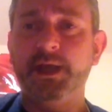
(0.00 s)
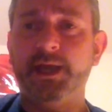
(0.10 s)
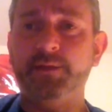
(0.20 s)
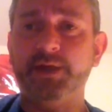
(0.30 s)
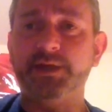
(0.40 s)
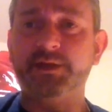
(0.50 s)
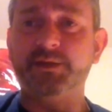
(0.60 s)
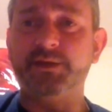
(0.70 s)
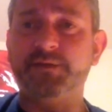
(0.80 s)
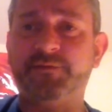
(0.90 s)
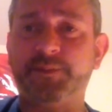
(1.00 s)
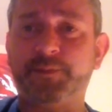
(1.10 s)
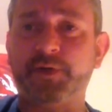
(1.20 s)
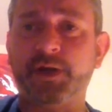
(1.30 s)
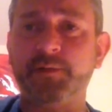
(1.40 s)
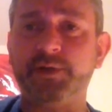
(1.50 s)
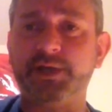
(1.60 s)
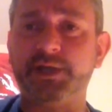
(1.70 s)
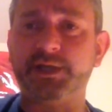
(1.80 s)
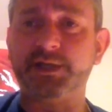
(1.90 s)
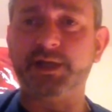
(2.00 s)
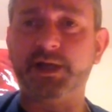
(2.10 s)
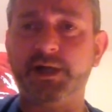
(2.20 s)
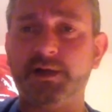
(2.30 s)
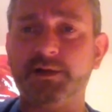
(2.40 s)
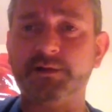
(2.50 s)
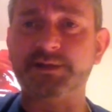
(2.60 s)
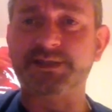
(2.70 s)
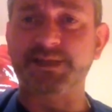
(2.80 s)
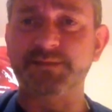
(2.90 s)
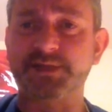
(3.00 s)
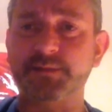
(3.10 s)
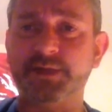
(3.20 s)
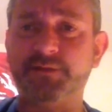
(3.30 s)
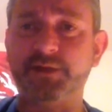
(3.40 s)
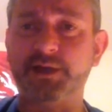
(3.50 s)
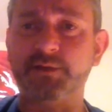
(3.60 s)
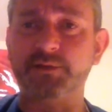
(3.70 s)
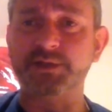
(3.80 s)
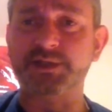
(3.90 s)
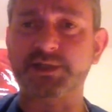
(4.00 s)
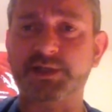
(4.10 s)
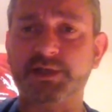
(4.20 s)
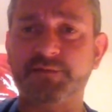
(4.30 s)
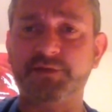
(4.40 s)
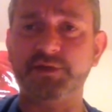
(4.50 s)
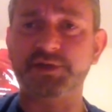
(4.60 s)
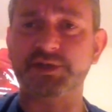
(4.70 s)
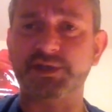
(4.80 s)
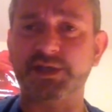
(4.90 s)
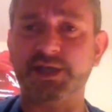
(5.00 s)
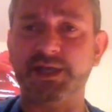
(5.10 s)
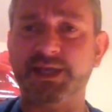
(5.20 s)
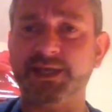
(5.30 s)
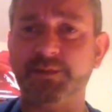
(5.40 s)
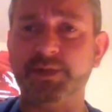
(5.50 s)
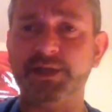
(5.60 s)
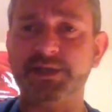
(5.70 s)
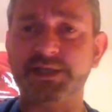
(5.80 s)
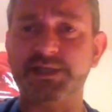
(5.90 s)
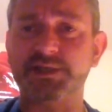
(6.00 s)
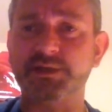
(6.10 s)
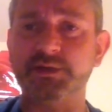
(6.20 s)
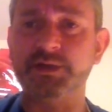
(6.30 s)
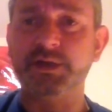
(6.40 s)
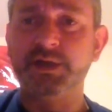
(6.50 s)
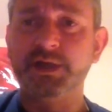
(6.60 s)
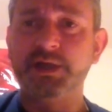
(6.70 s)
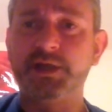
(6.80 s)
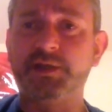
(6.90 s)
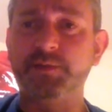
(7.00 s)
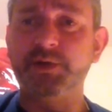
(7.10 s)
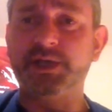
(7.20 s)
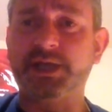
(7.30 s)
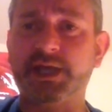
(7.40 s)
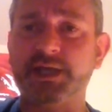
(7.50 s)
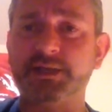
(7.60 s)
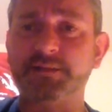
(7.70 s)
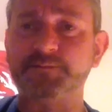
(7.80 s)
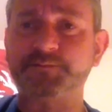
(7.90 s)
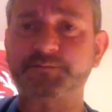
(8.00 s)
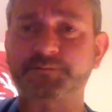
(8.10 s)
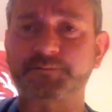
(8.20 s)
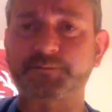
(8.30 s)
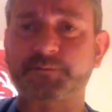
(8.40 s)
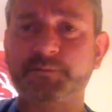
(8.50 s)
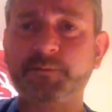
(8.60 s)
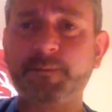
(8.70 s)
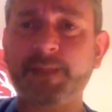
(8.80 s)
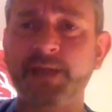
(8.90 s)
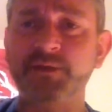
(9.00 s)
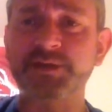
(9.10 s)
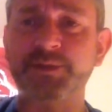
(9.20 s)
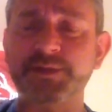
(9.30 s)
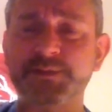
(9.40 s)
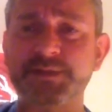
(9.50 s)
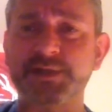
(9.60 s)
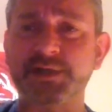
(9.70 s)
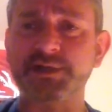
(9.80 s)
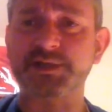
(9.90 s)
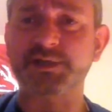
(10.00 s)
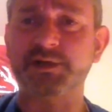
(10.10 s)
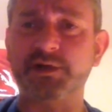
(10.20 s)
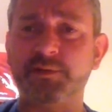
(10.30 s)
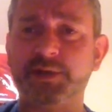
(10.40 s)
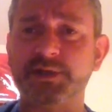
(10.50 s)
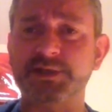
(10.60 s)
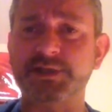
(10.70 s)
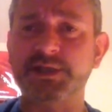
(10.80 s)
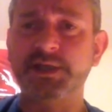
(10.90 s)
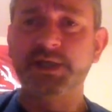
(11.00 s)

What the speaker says: Anyway, the primary symptom, if you like, was confusion and inability to communicate. And it was a bit bizarre scenario because,